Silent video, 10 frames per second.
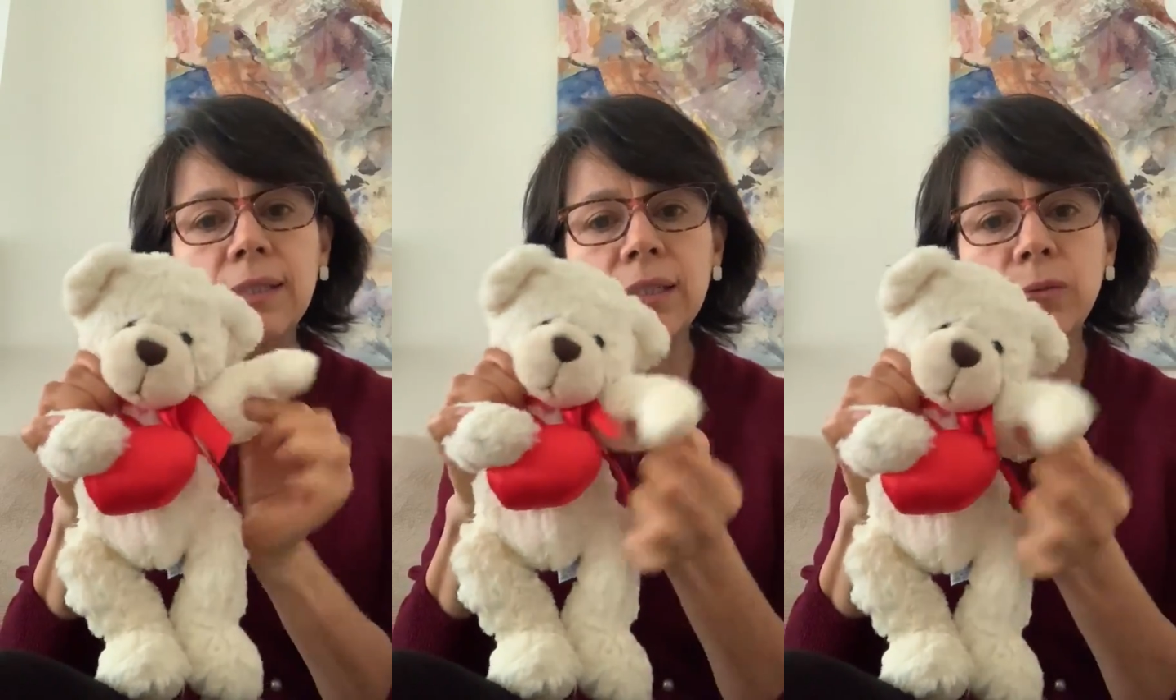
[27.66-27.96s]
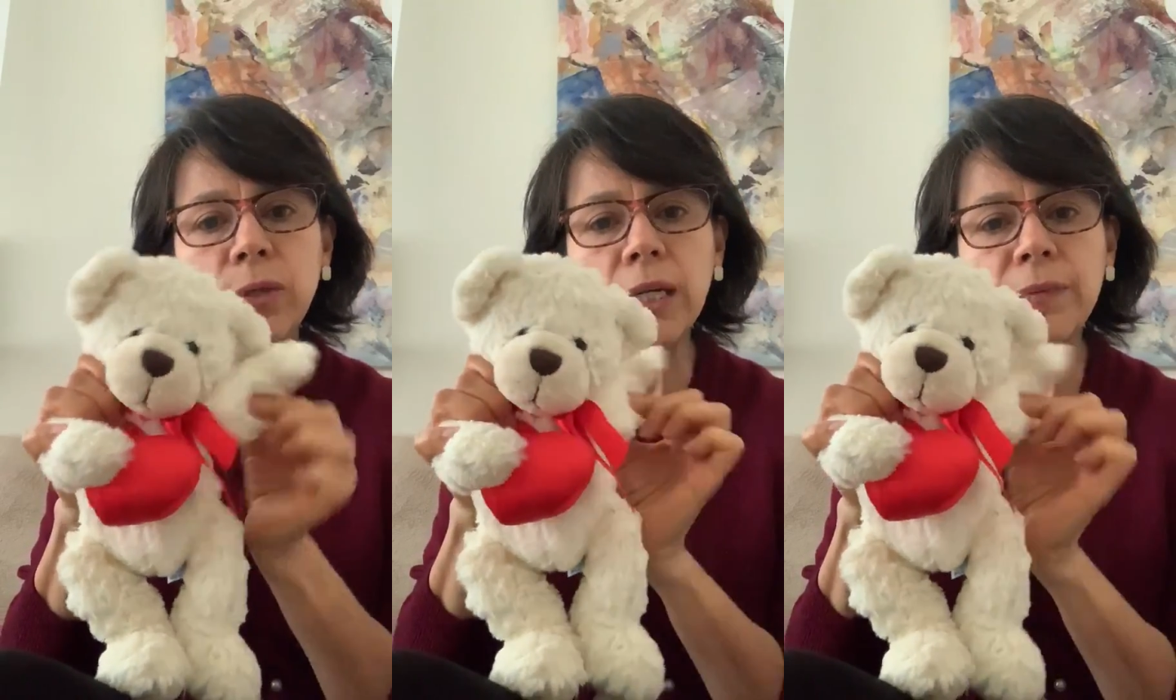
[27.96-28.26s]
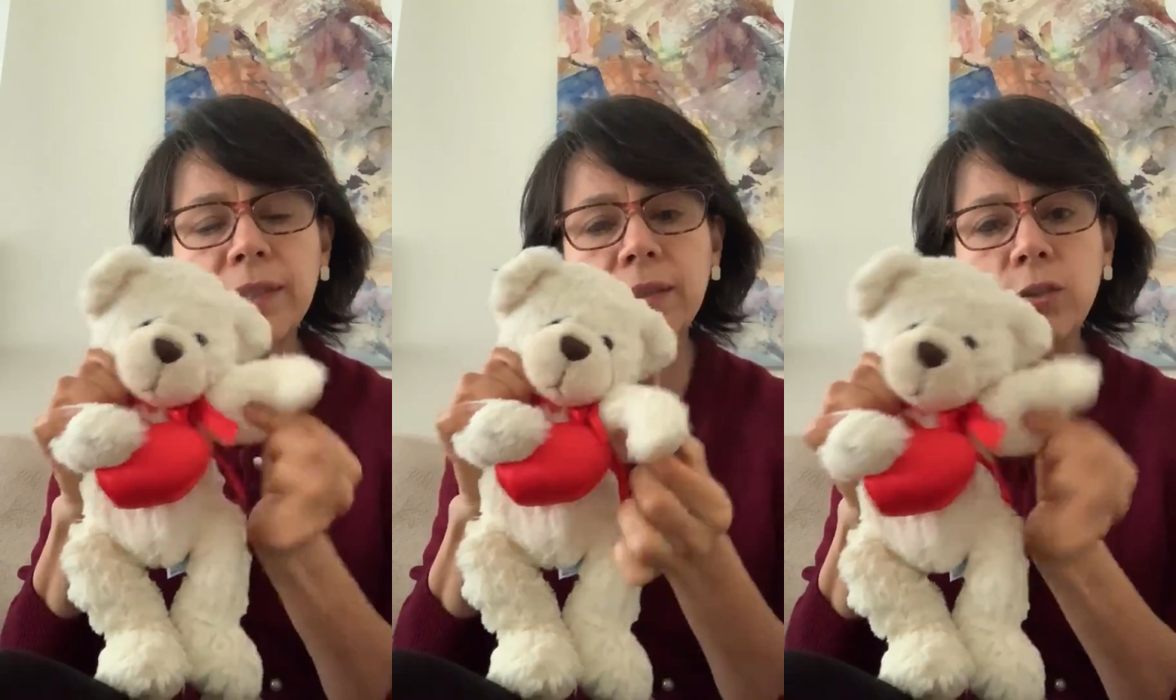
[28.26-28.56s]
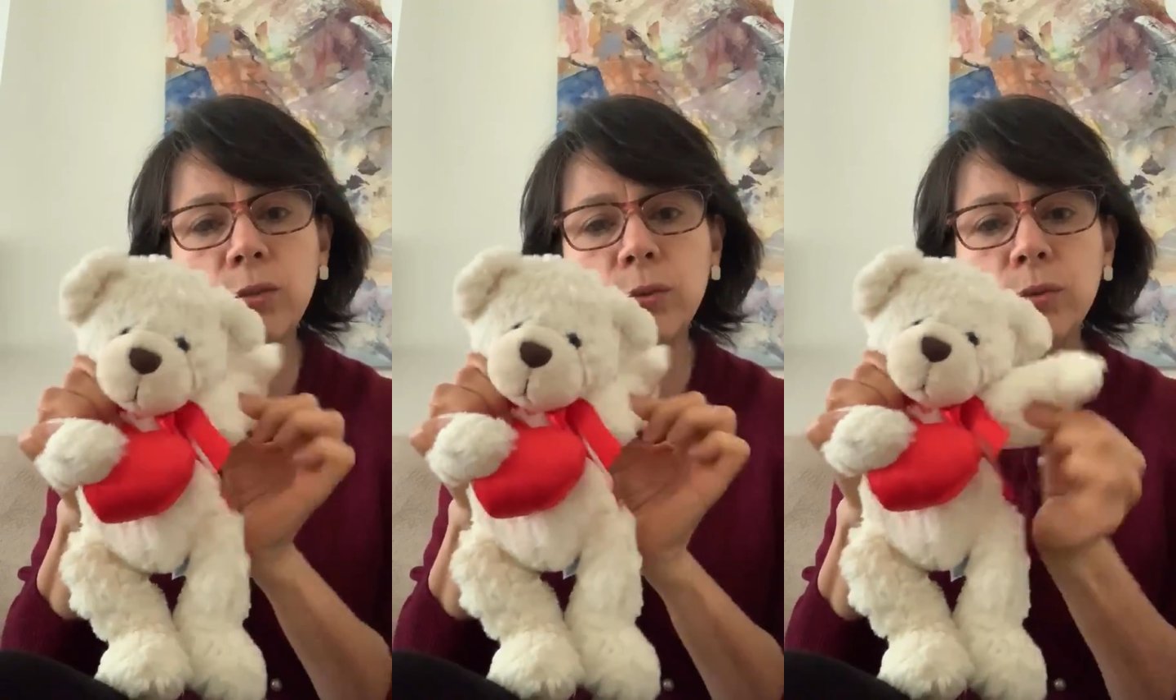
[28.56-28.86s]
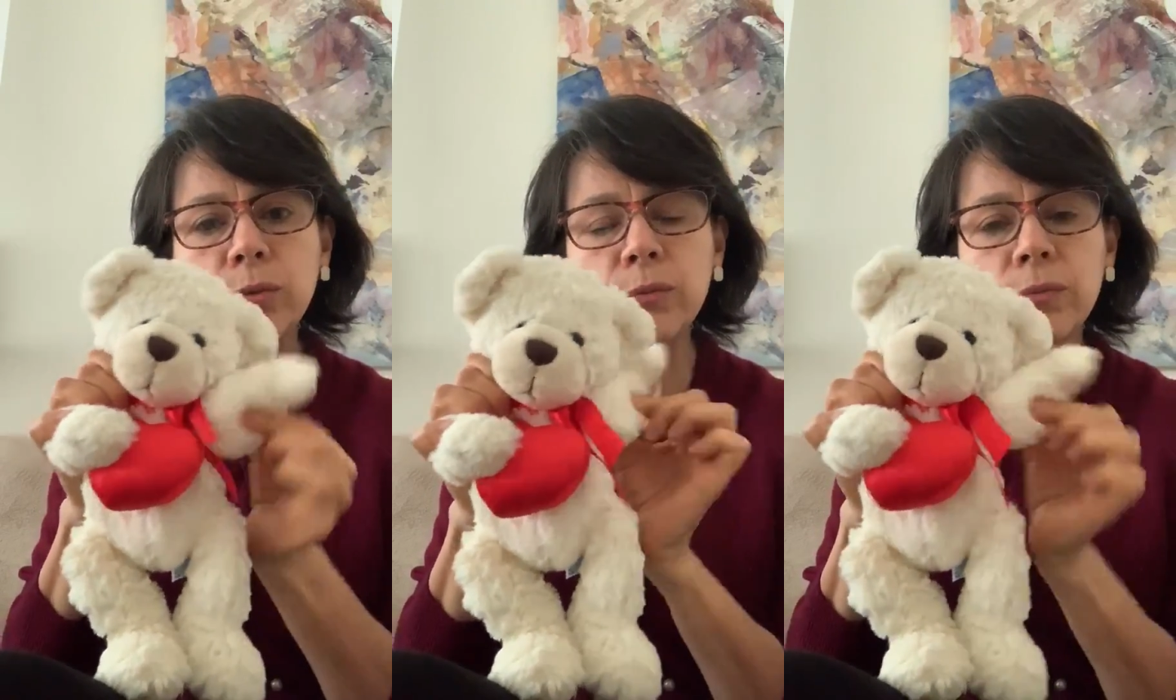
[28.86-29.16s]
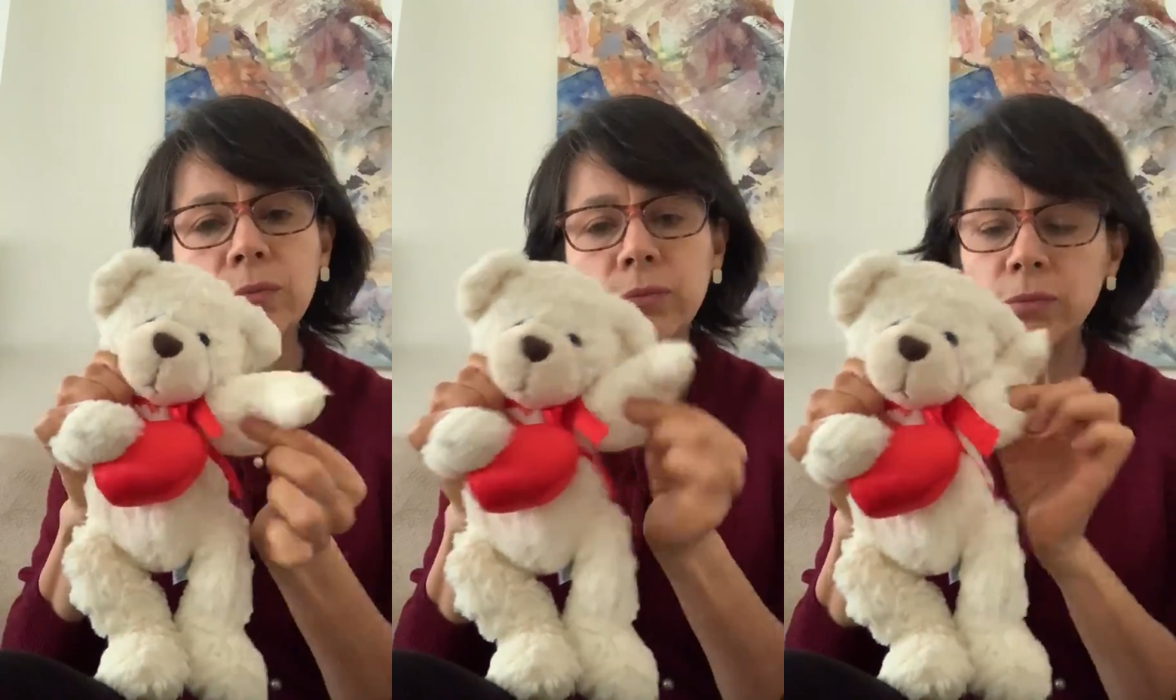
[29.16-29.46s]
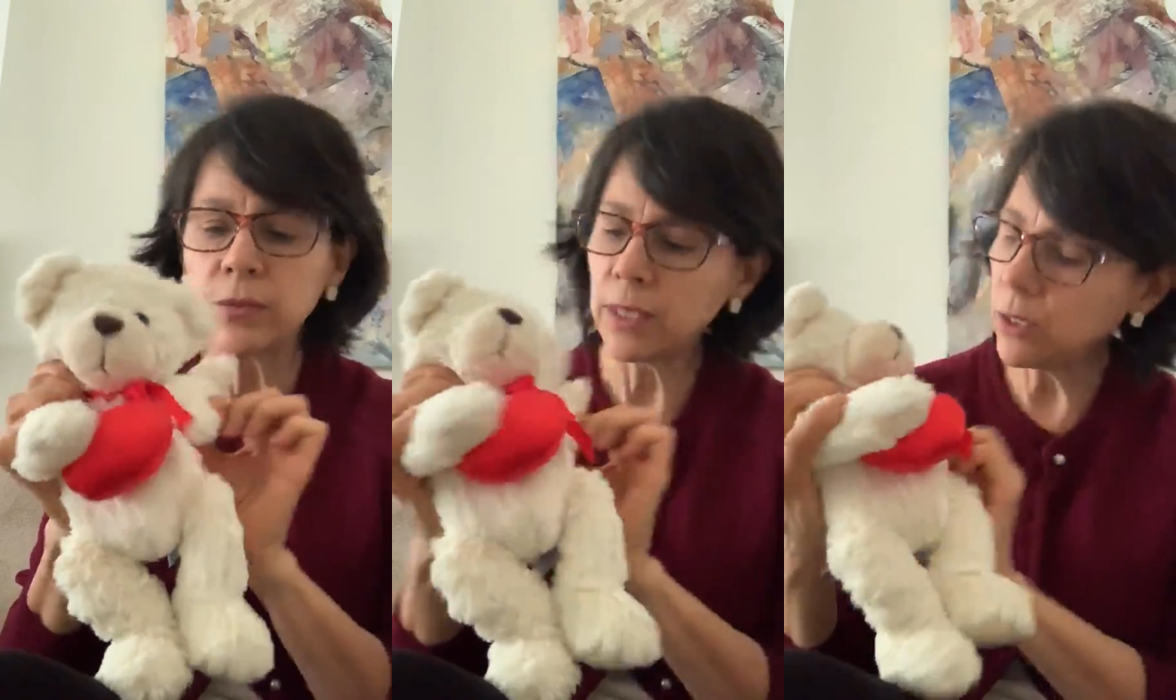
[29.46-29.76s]
waves at you.
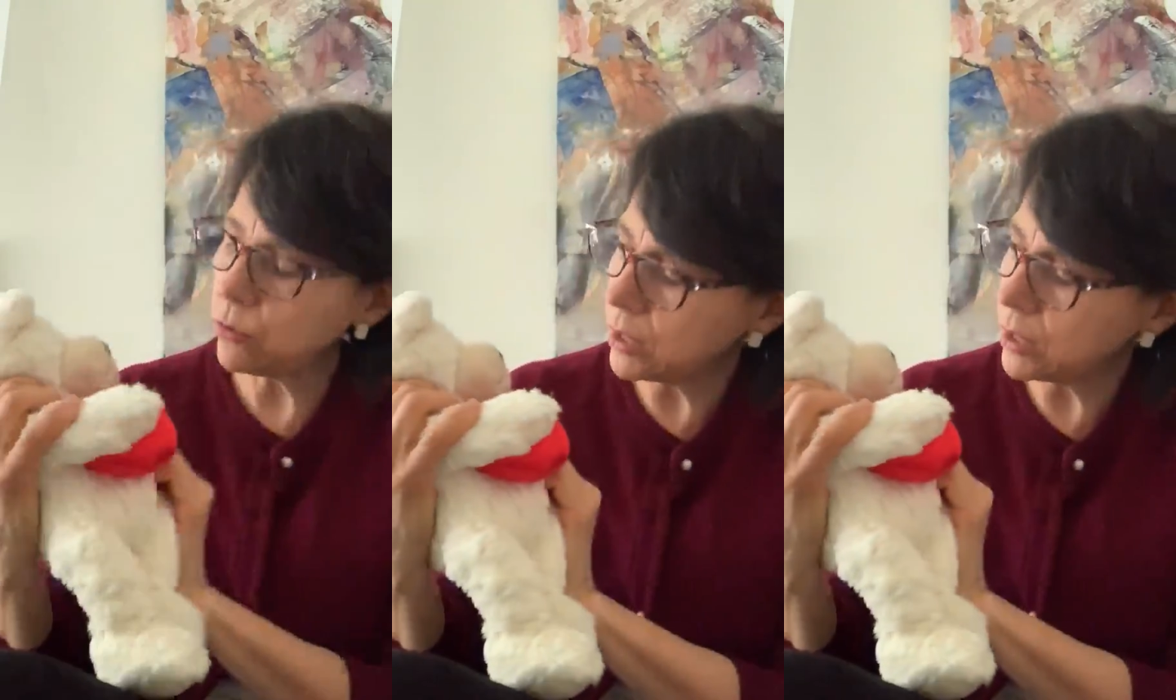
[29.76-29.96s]
Can you